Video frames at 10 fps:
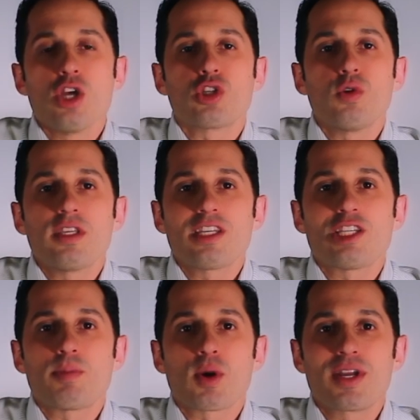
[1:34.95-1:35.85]
So this
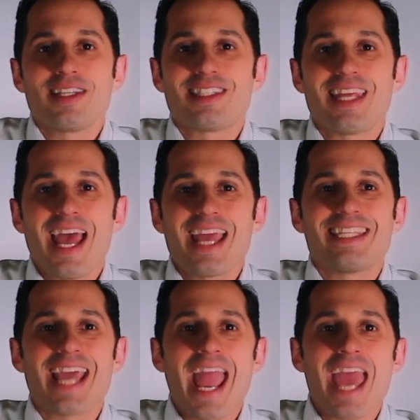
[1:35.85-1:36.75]
experience today
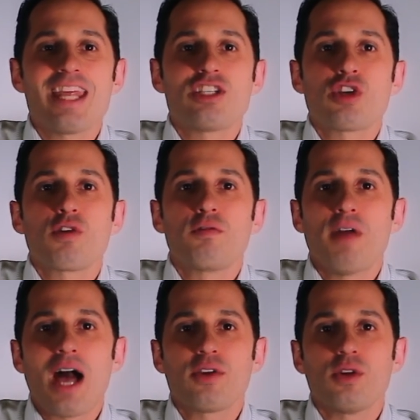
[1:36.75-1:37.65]
is adding to your
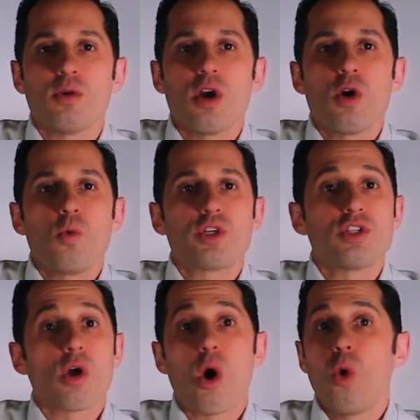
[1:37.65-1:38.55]
value, which
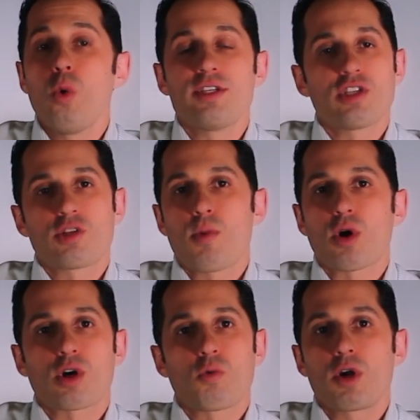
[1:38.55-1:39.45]
is always a
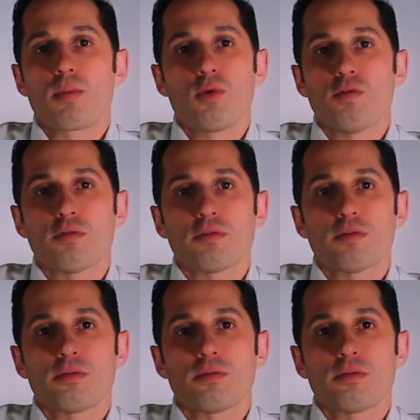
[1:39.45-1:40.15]
smart career move.